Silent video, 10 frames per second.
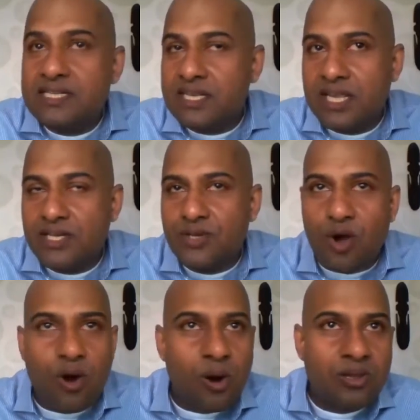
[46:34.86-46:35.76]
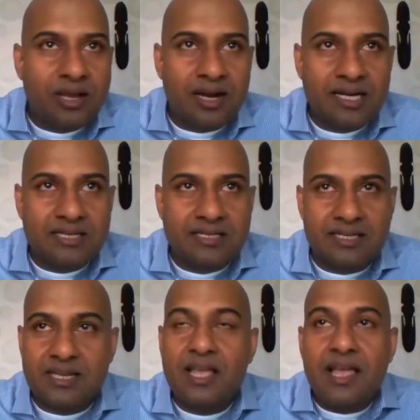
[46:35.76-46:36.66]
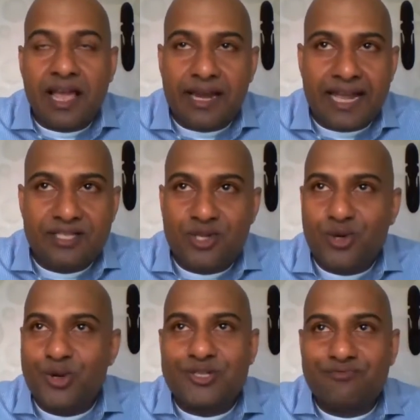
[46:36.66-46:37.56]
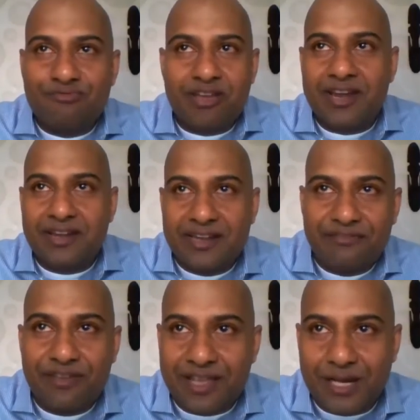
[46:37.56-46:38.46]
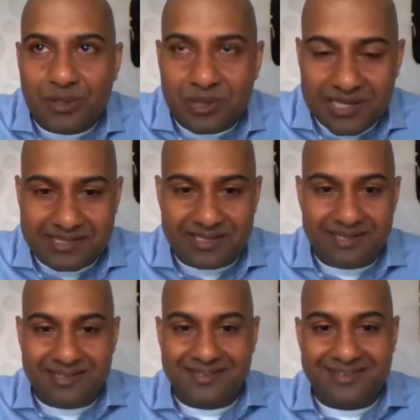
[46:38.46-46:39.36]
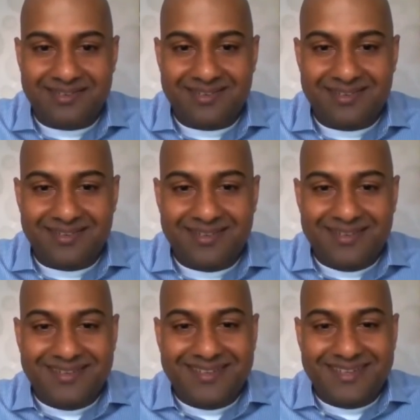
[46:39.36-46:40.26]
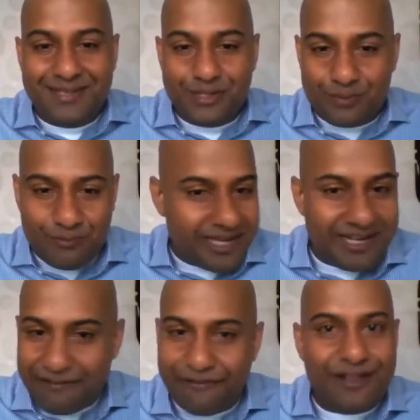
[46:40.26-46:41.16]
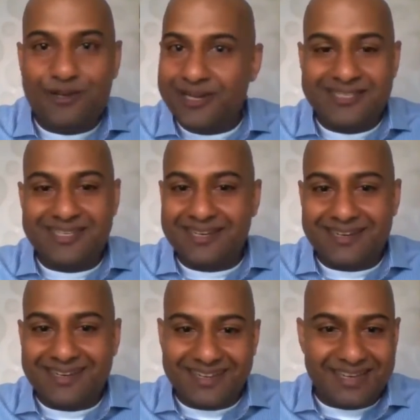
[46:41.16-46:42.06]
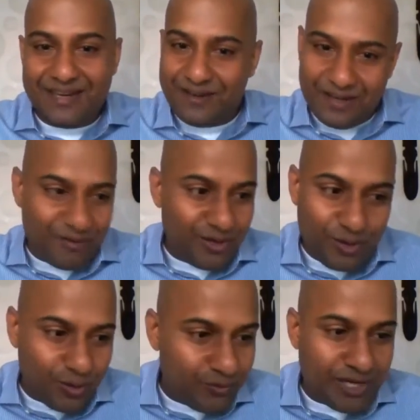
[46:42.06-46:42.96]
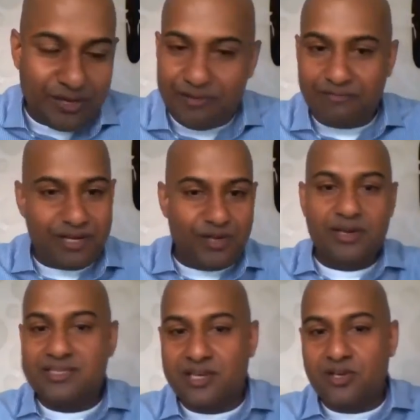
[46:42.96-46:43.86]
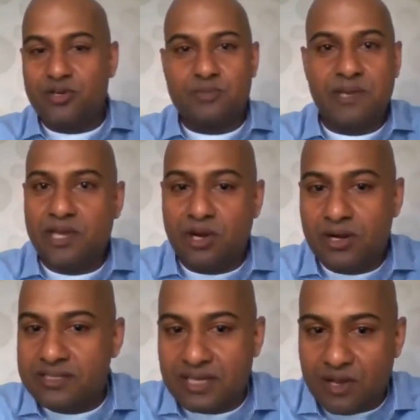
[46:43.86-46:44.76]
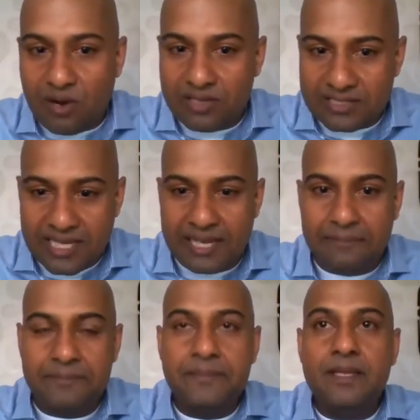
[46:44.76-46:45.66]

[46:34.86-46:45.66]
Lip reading: listening to all the contestants, and as you know, it's very difficult to listen. It's very difficult to listen, and even when you're listening to your speaker, not listening all the time.